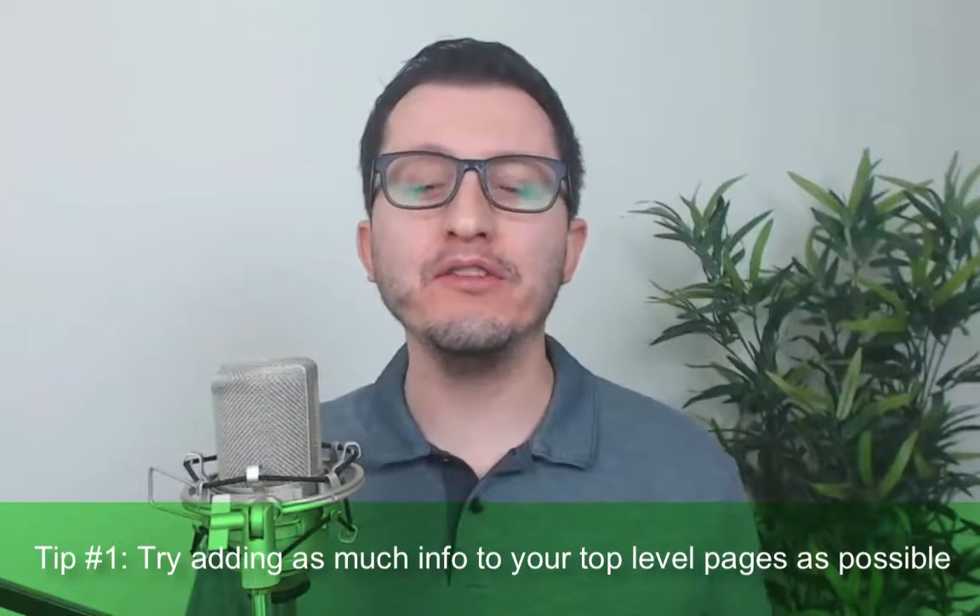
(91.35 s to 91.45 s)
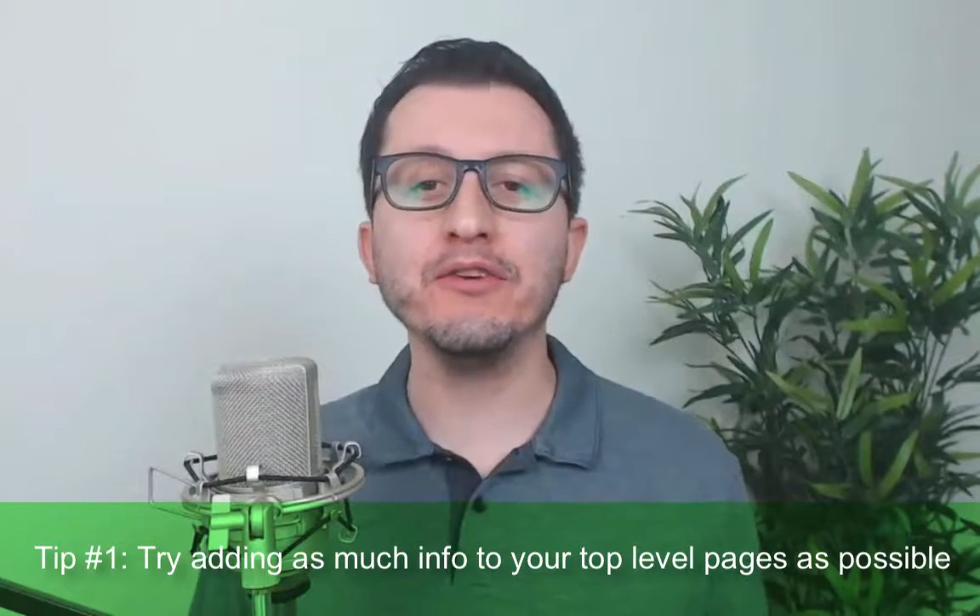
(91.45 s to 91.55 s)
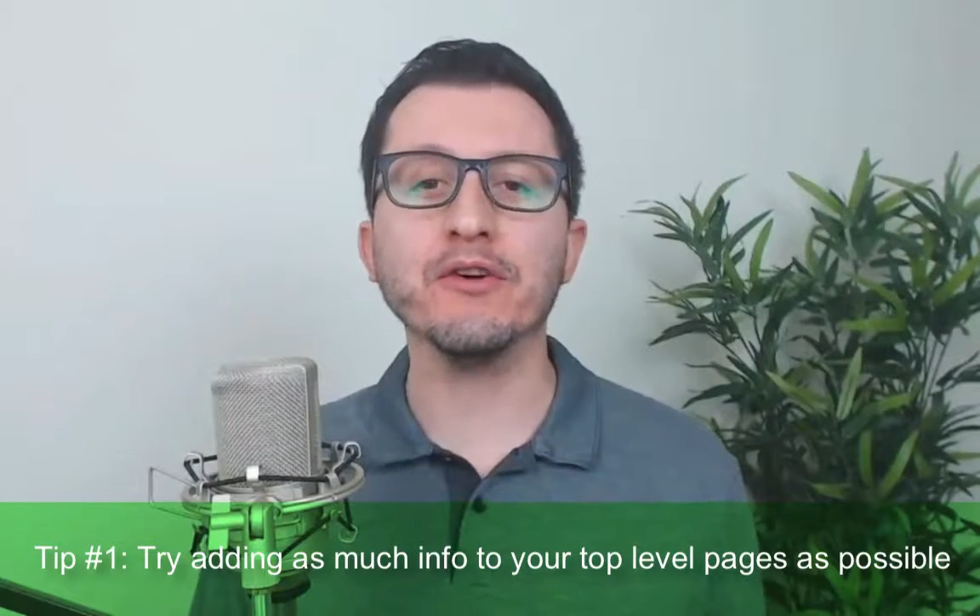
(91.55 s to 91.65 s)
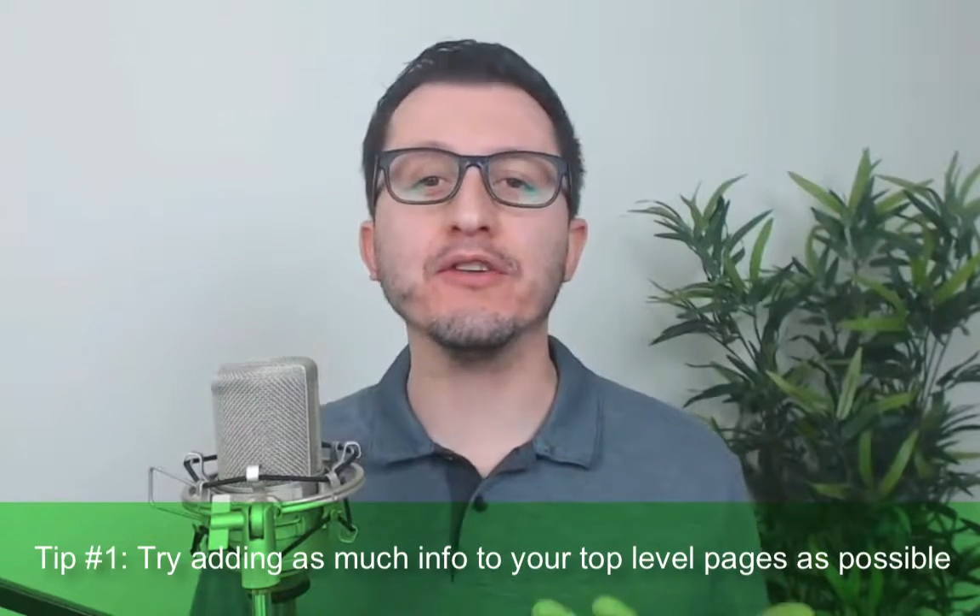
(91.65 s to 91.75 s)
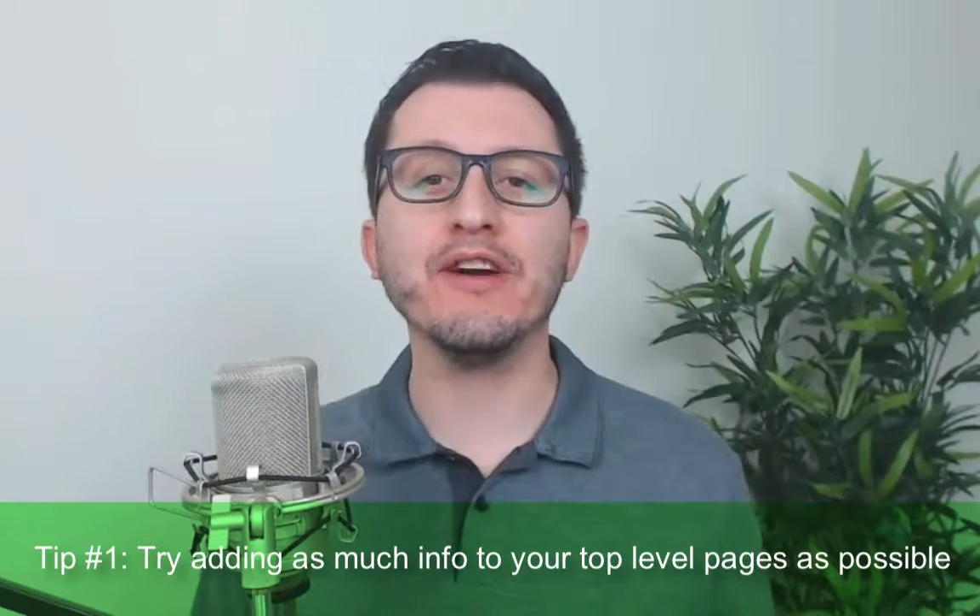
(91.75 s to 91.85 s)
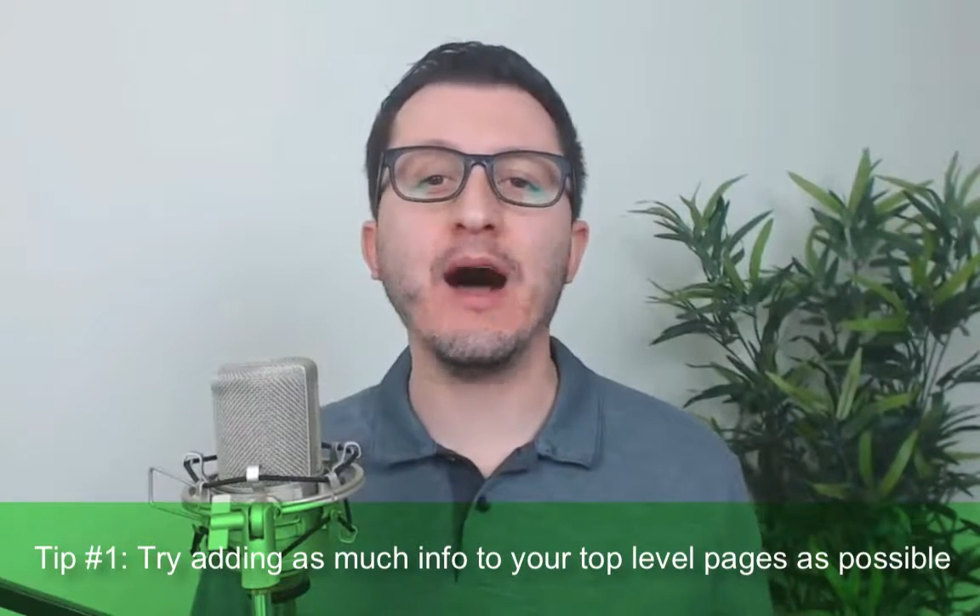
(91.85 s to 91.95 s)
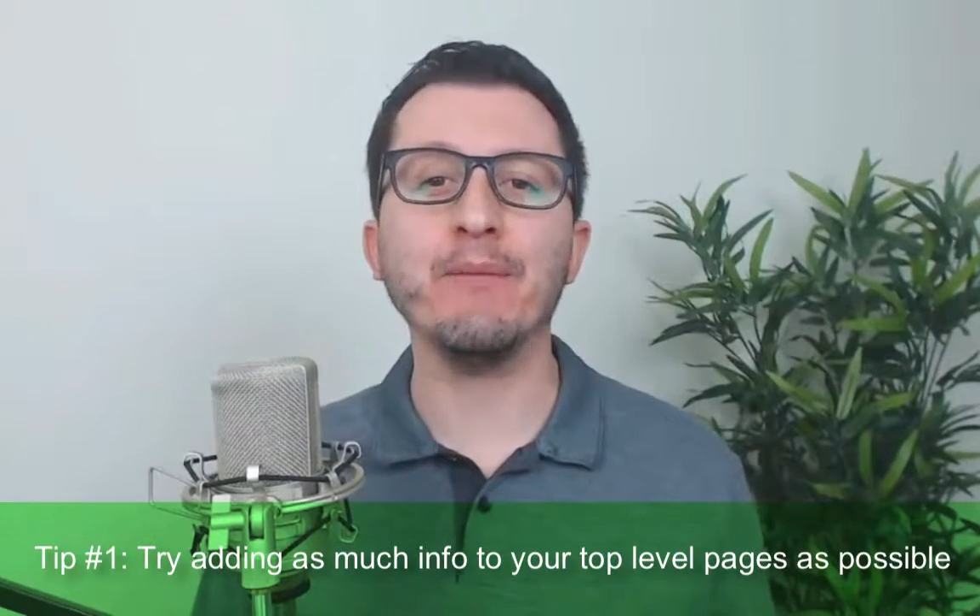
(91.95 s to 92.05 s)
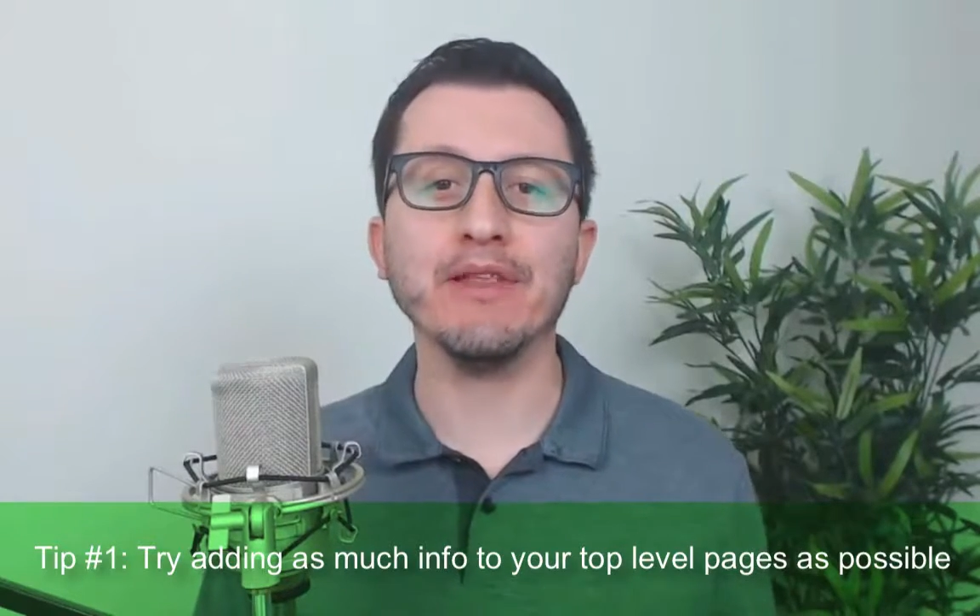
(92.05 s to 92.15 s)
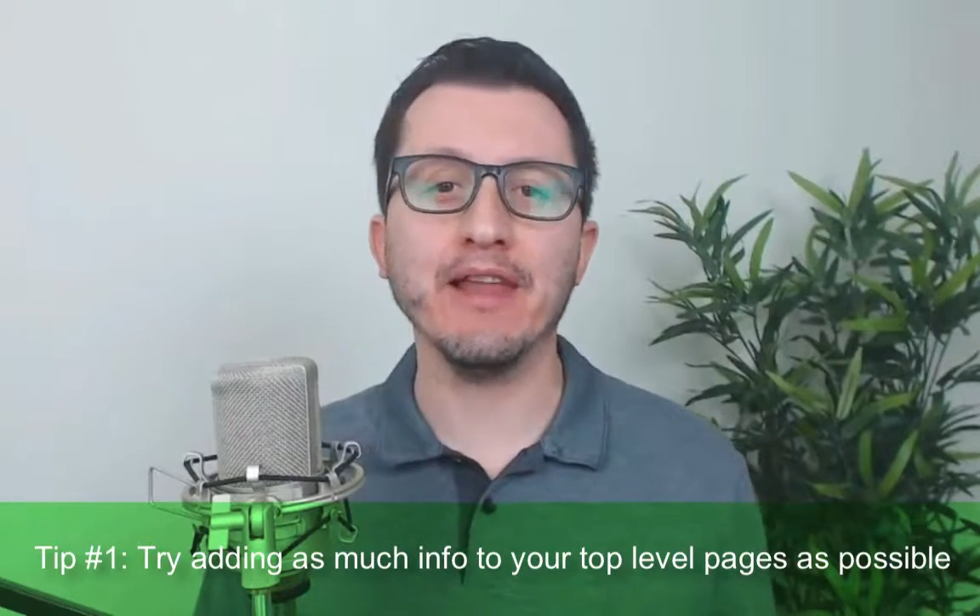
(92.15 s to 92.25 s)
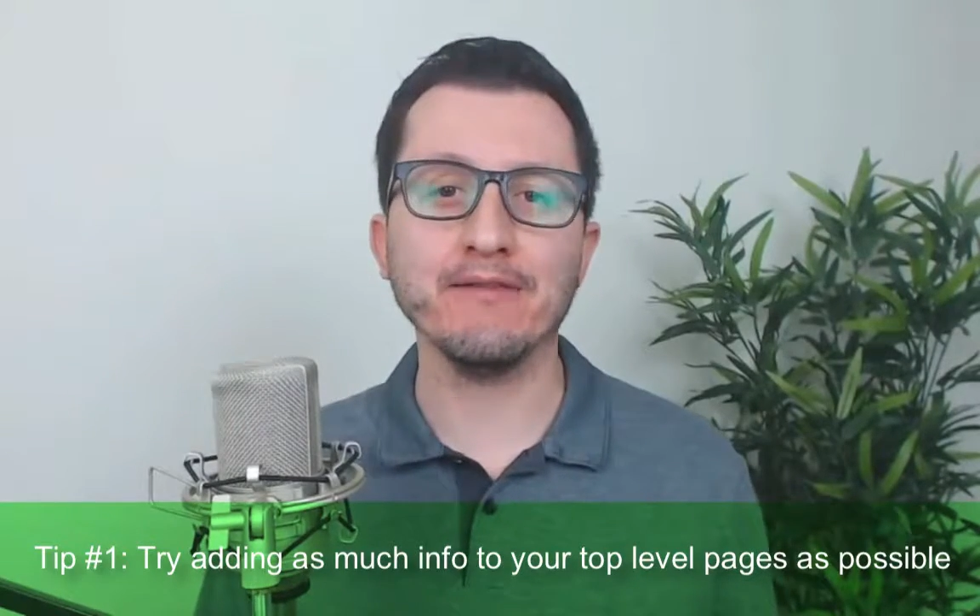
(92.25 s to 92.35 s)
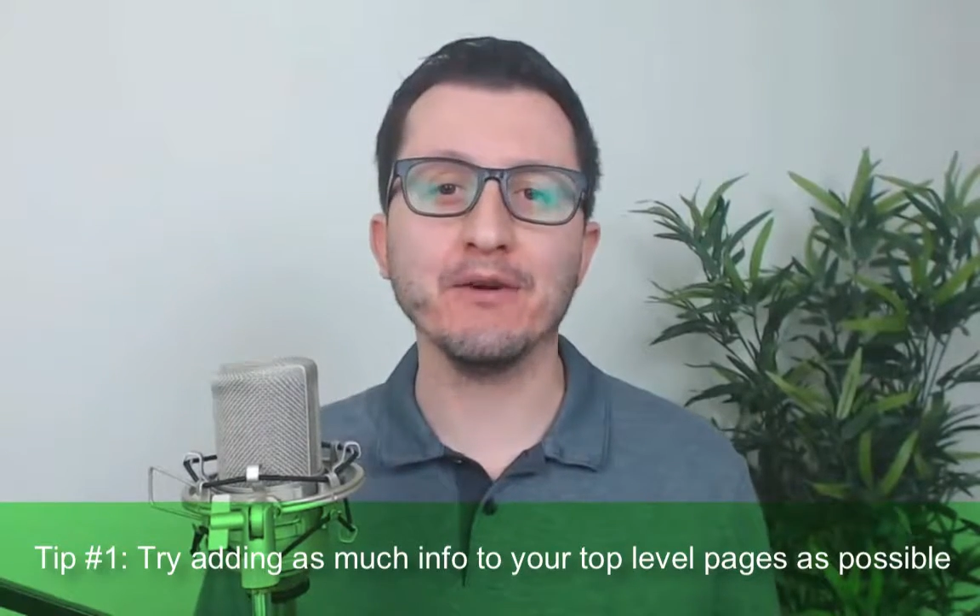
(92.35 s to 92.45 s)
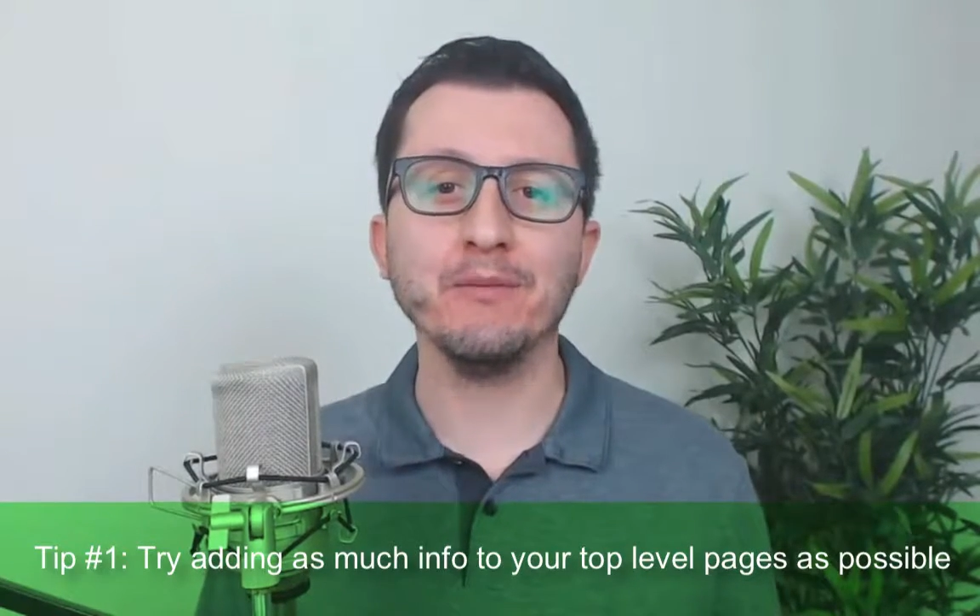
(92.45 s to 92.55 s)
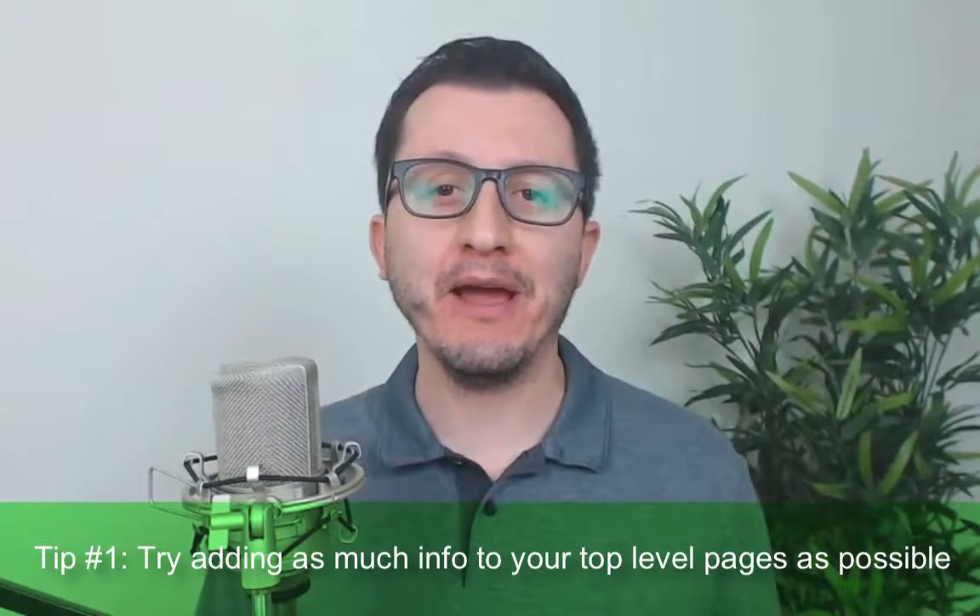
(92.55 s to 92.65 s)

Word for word: to your top level